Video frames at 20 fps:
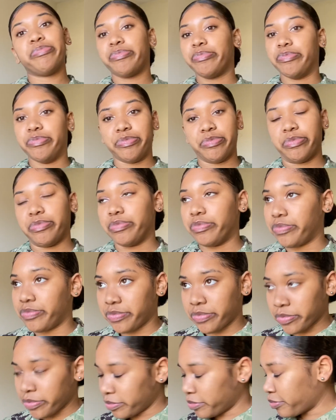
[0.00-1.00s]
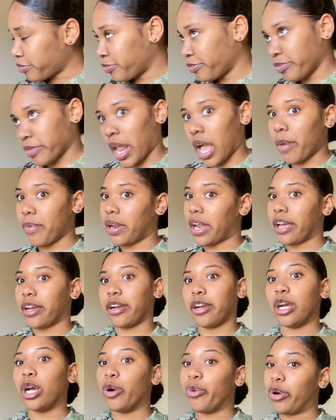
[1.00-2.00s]
mm-mm. I'd be like,
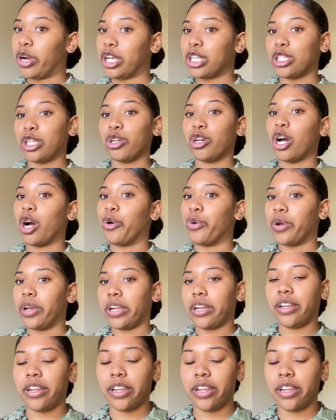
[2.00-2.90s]
girl, where is you going?